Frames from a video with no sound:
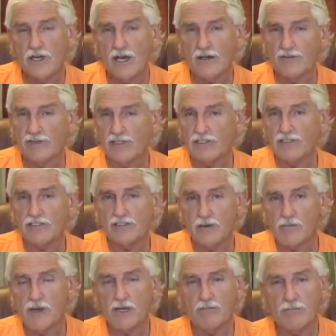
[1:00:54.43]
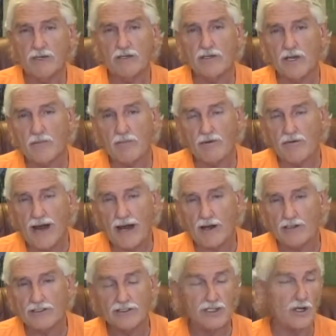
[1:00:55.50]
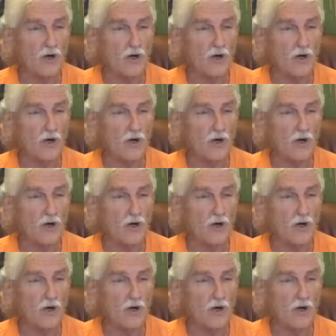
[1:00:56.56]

And this is the big buildup of allergies.